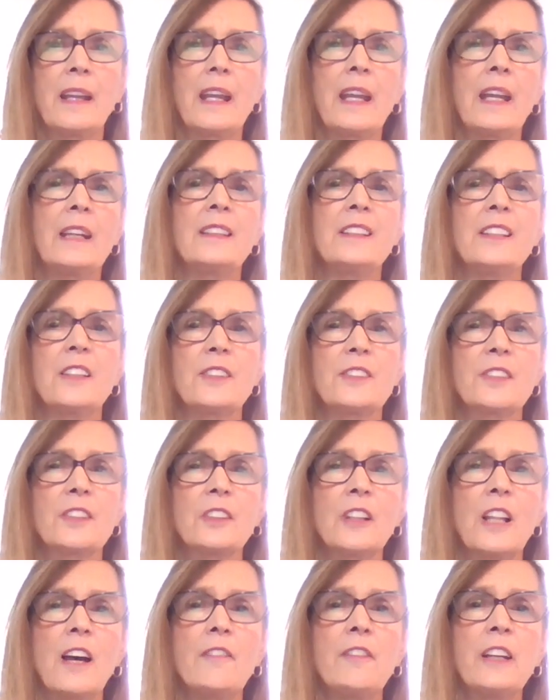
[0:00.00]
and is a
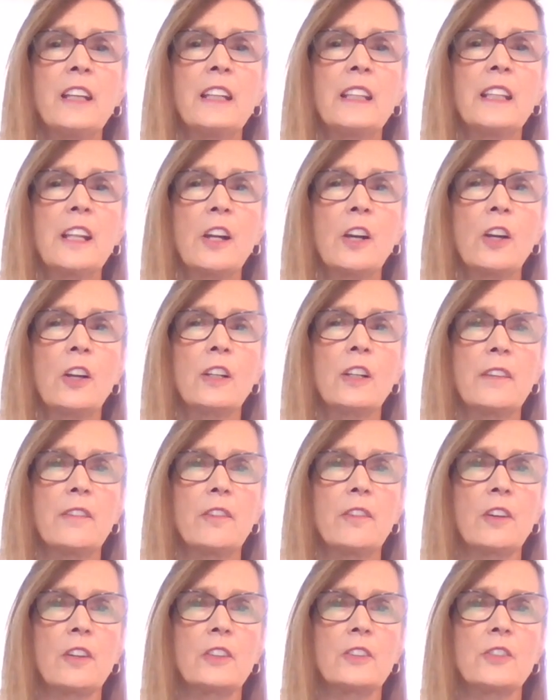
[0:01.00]
loving
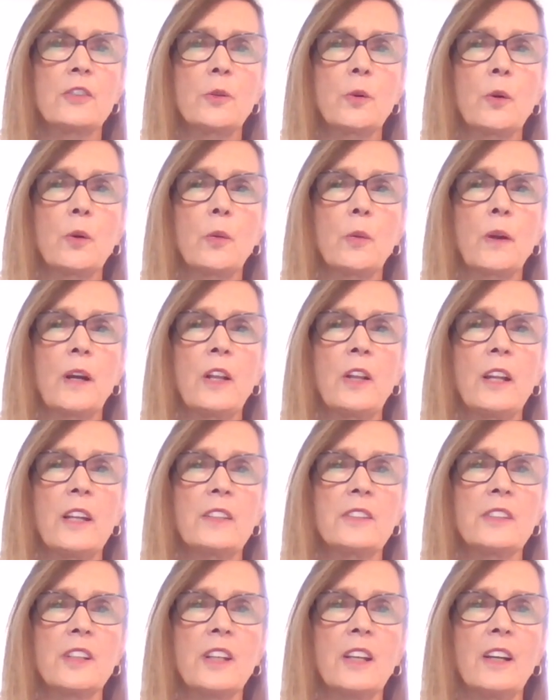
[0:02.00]
caregiver to a
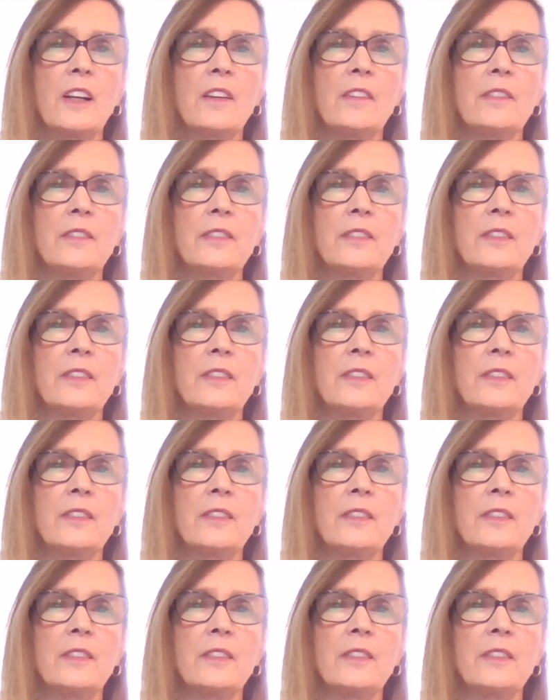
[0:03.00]
relative.